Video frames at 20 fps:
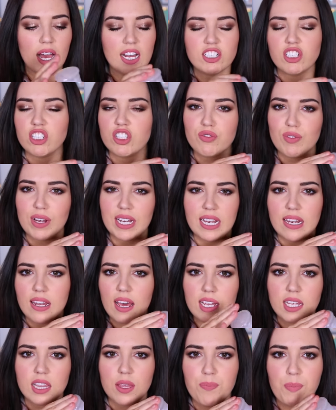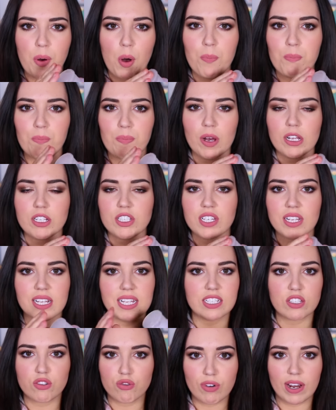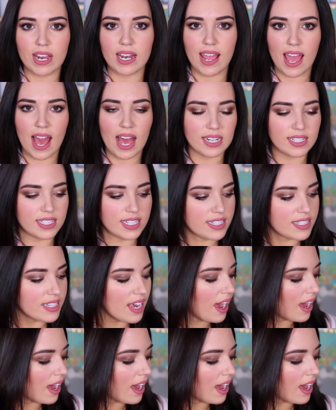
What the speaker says: I just really like the pump bottle, it's really handy to